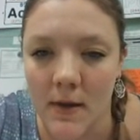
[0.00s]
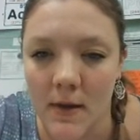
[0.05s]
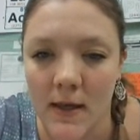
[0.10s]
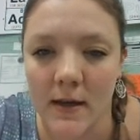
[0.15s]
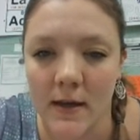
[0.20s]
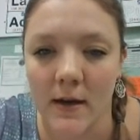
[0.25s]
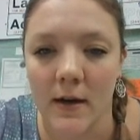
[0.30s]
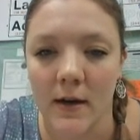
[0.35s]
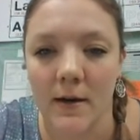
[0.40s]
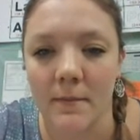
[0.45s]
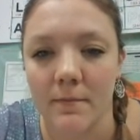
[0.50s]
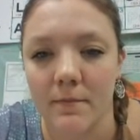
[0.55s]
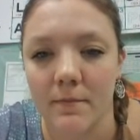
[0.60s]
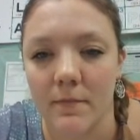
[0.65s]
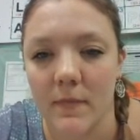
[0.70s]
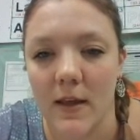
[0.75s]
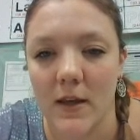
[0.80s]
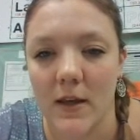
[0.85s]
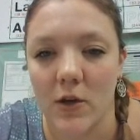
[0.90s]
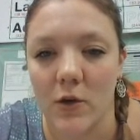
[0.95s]
Here
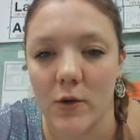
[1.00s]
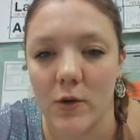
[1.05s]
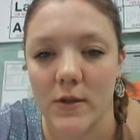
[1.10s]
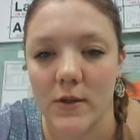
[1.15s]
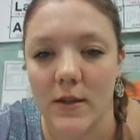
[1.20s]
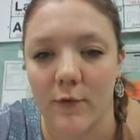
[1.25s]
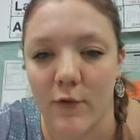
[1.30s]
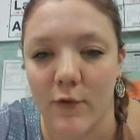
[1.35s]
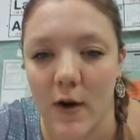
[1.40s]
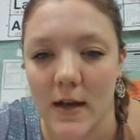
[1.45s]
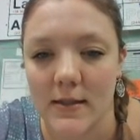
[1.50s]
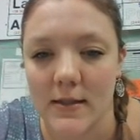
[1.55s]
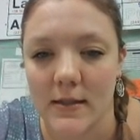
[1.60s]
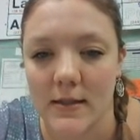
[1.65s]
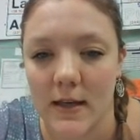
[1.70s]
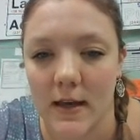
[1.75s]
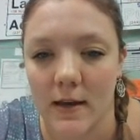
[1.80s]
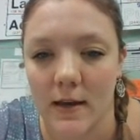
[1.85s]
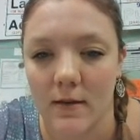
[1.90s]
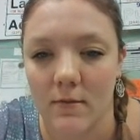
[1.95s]
they use the
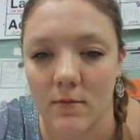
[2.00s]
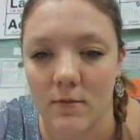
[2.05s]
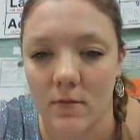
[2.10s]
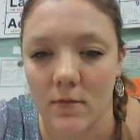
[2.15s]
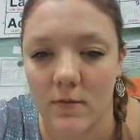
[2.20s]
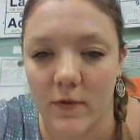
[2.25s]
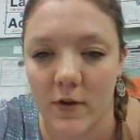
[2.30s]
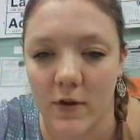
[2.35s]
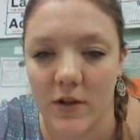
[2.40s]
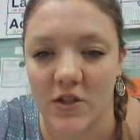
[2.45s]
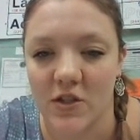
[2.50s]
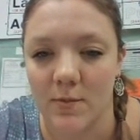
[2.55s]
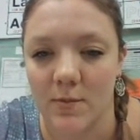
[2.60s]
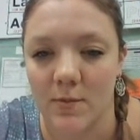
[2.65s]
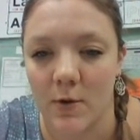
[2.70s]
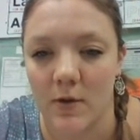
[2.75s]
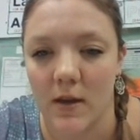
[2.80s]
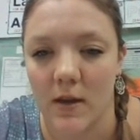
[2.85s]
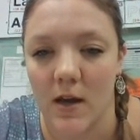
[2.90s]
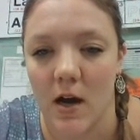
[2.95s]
frosting for the
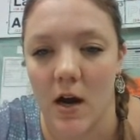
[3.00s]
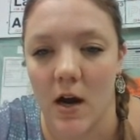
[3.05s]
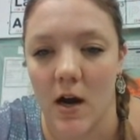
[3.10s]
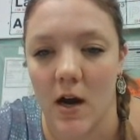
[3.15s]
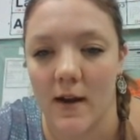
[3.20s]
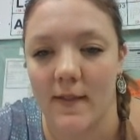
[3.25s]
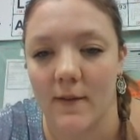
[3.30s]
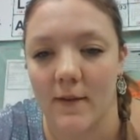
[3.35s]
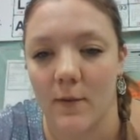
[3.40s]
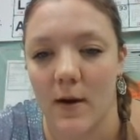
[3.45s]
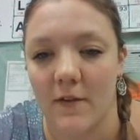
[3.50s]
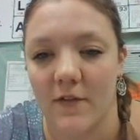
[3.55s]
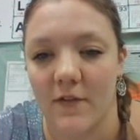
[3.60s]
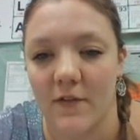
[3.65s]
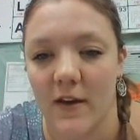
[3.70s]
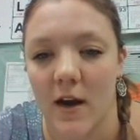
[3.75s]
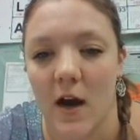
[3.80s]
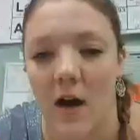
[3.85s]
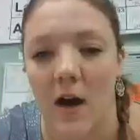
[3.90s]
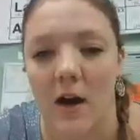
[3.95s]
smoothie R and the
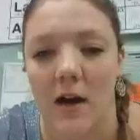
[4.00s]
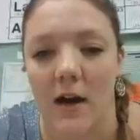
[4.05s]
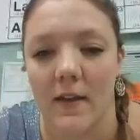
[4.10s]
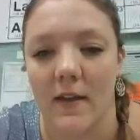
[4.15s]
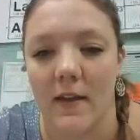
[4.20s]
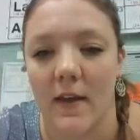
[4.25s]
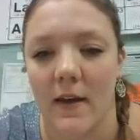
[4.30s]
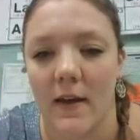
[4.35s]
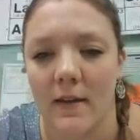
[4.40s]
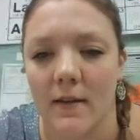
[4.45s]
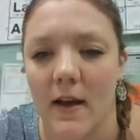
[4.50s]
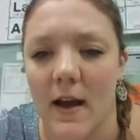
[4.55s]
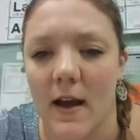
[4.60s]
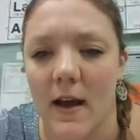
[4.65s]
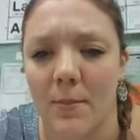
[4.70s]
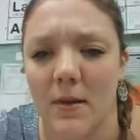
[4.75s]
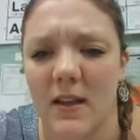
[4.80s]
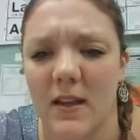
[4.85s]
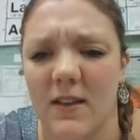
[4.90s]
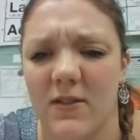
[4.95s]
roughy R, and then I
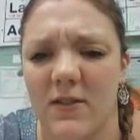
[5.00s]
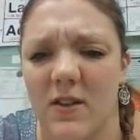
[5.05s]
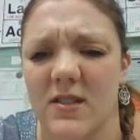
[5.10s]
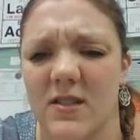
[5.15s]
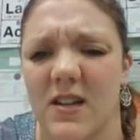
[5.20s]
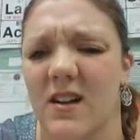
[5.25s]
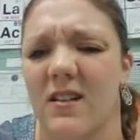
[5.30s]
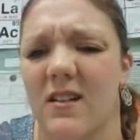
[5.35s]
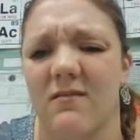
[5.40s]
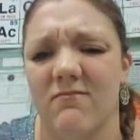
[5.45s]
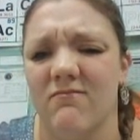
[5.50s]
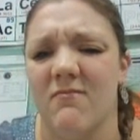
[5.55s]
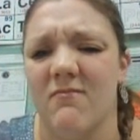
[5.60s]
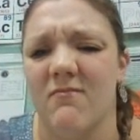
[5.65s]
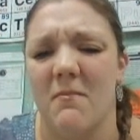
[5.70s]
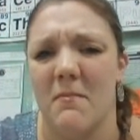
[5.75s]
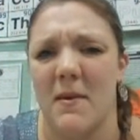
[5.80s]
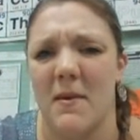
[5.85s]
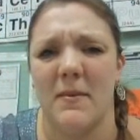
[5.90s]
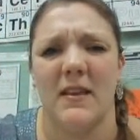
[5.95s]
believe those are
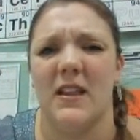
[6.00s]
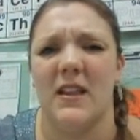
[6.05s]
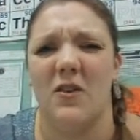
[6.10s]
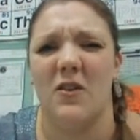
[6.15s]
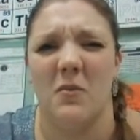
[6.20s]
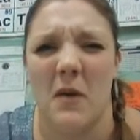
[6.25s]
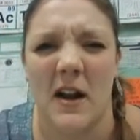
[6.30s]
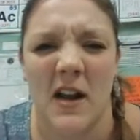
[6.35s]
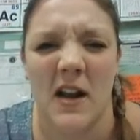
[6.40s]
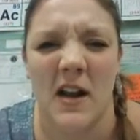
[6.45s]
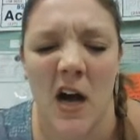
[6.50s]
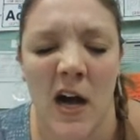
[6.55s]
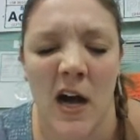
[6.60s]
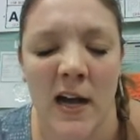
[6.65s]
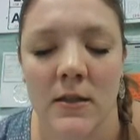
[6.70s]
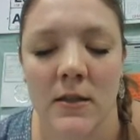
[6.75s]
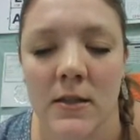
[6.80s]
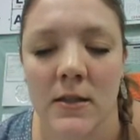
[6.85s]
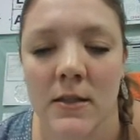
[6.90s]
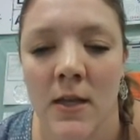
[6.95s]
maybe little red
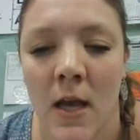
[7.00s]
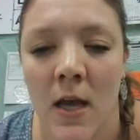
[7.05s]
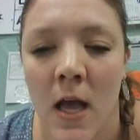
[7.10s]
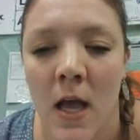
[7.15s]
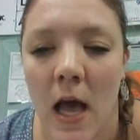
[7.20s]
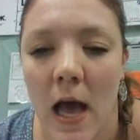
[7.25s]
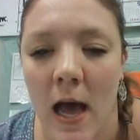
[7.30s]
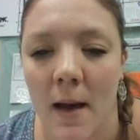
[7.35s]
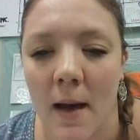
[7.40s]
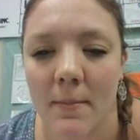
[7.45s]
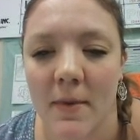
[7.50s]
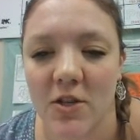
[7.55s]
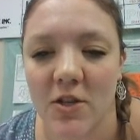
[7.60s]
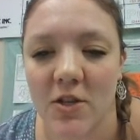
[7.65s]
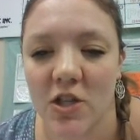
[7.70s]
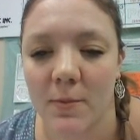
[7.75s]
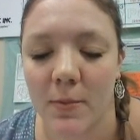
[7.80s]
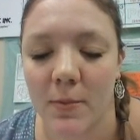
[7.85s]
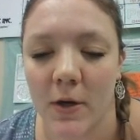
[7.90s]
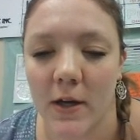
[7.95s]
hots that
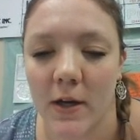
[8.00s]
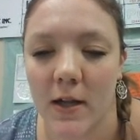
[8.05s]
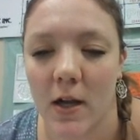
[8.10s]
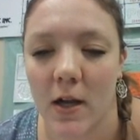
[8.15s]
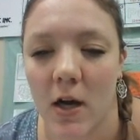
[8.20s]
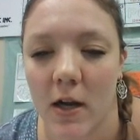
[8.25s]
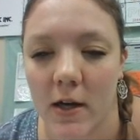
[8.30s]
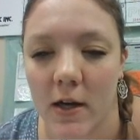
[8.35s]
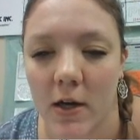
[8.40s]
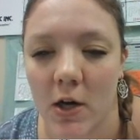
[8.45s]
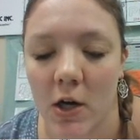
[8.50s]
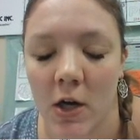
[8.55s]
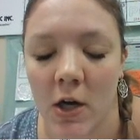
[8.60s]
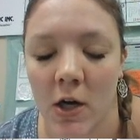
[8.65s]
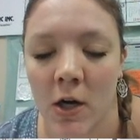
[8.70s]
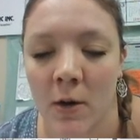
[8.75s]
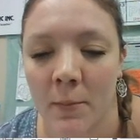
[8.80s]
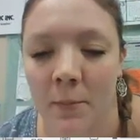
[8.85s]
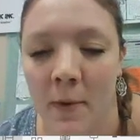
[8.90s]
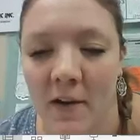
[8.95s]
she put on
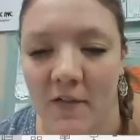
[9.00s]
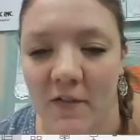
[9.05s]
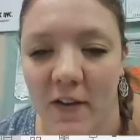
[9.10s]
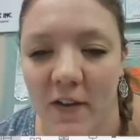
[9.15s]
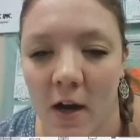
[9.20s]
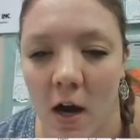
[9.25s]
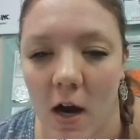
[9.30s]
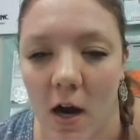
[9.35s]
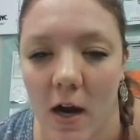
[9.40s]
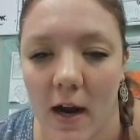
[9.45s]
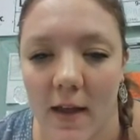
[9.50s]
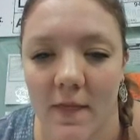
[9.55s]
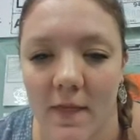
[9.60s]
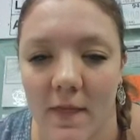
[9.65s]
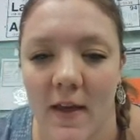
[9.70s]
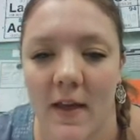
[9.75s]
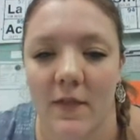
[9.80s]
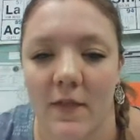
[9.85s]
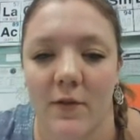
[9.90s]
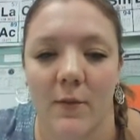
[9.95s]
her roughy R and
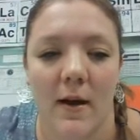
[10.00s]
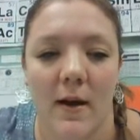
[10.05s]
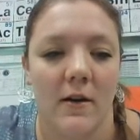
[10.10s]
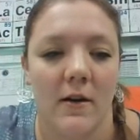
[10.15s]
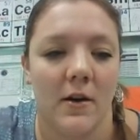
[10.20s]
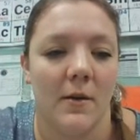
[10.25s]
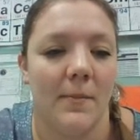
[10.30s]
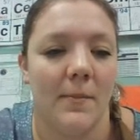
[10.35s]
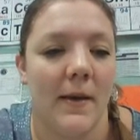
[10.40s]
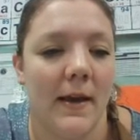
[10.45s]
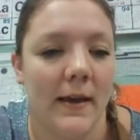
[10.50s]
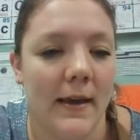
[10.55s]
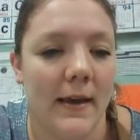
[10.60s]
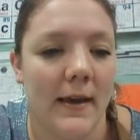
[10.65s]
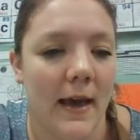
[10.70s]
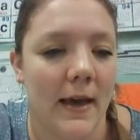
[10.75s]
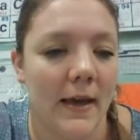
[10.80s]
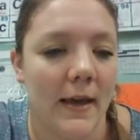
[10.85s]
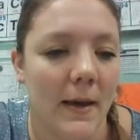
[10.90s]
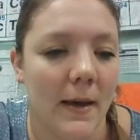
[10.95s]
then throughout her
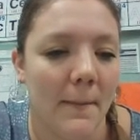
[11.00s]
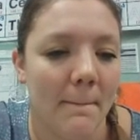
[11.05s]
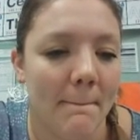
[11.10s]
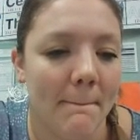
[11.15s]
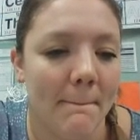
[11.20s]
pancake.